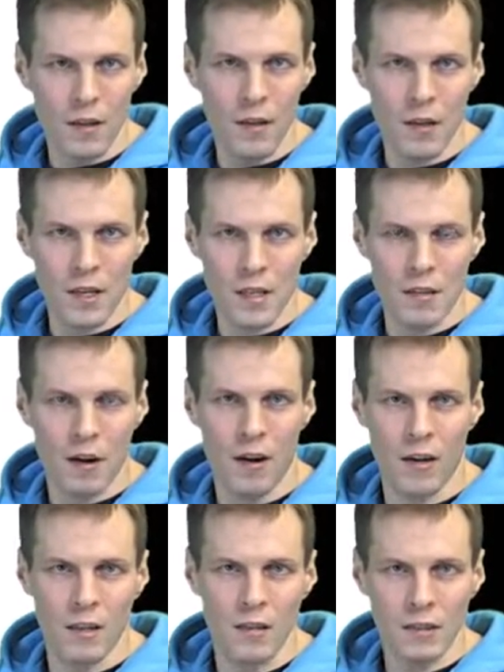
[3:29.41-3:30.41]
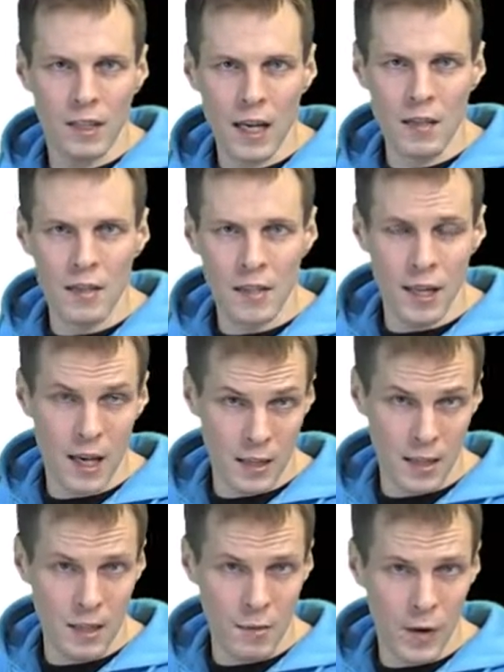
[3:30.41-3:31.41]
discarding that
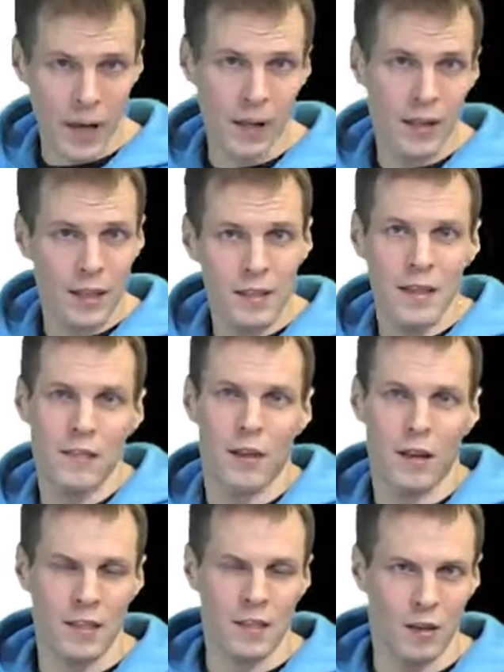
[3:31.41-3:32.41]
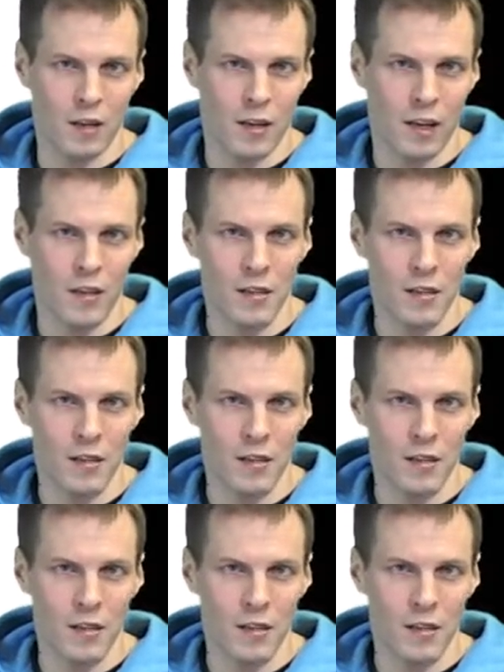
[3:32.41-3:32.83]
test as well, it's nevertheless not done.